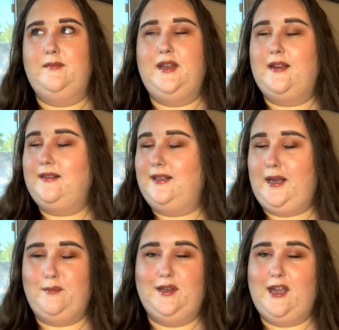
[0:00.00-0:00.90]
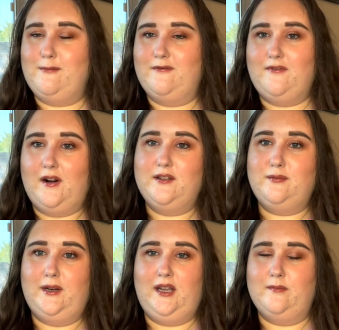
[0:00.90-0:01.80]
Yes, the game became a
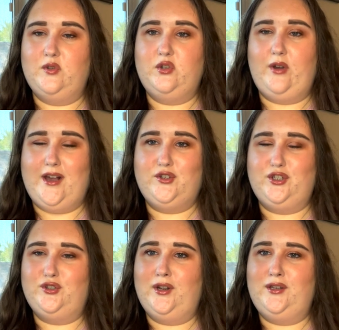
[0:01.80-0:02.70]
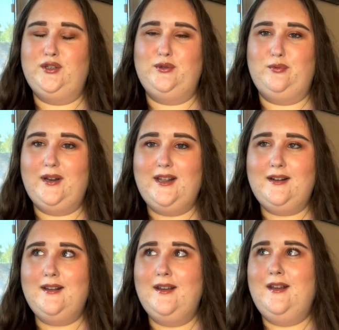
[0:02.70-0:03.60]
farce when it comes to actually trying to win
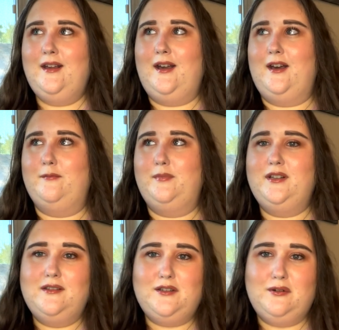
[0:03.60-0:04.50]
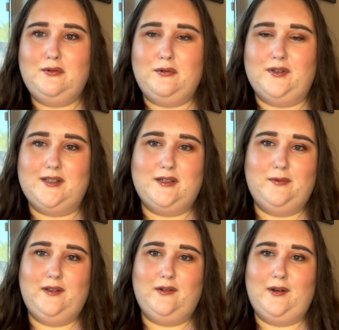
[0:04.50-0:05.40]
it, but it's still cool. It's still
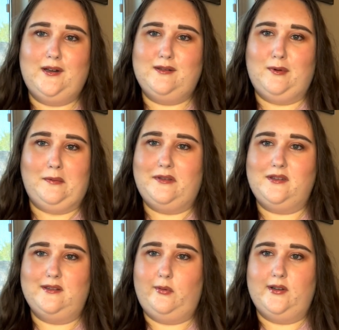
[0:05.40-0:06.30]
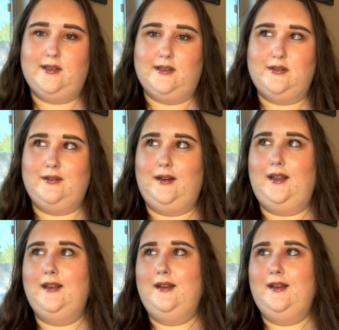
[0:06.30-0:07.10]
one of the greatest moments in sports history.